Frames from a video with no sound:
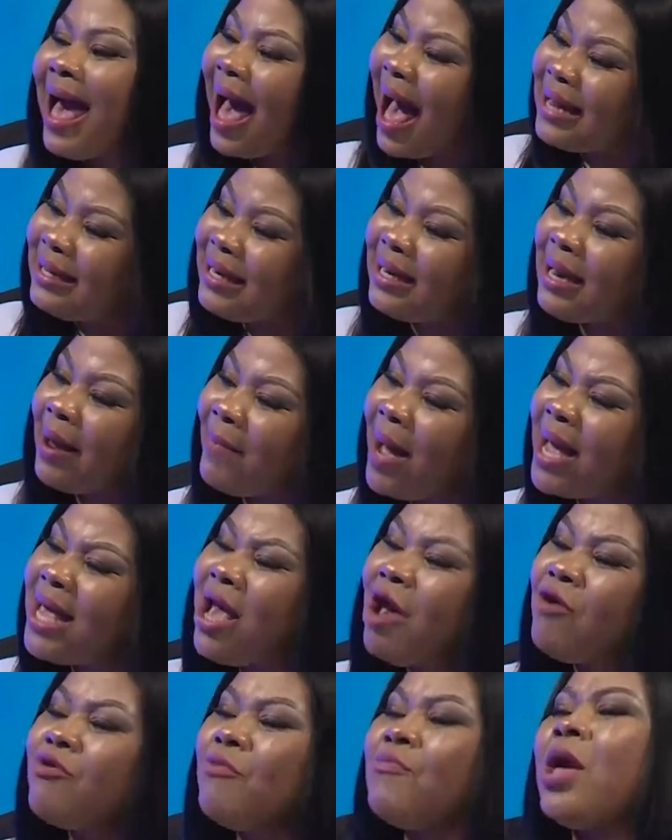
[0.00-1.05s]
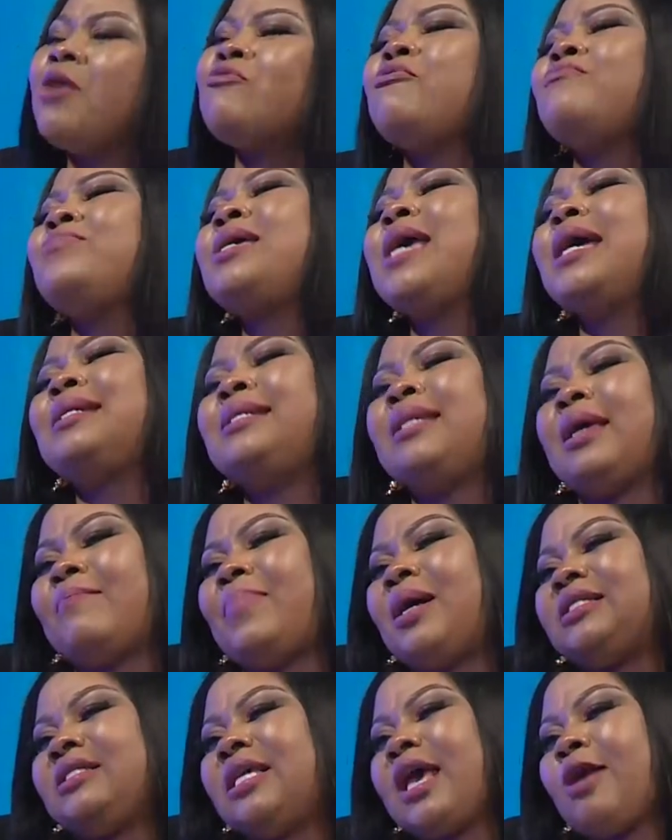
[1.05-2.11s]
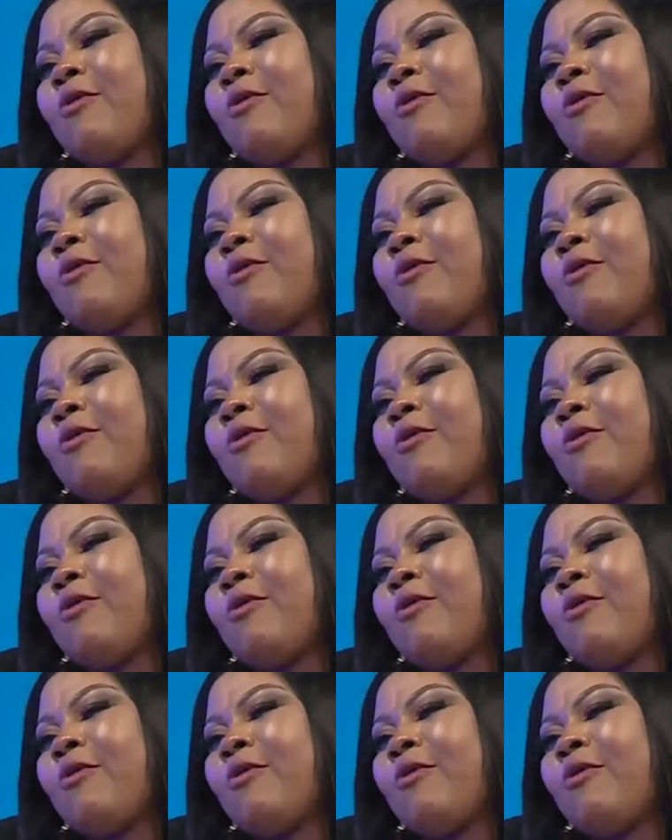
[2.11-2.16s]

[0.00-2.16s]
I think I'm here, you me hear the part